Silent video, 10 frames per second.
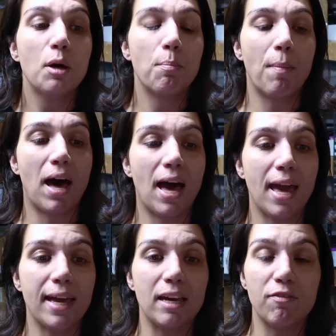
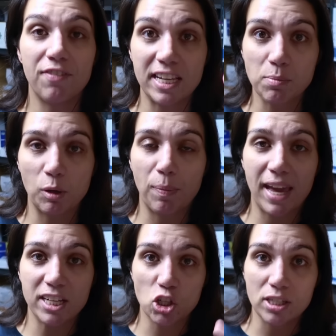my Facebook
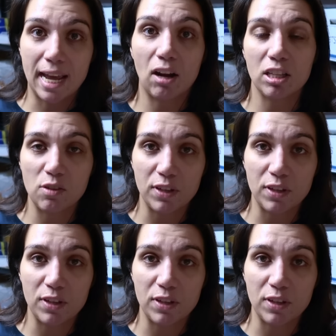page down in the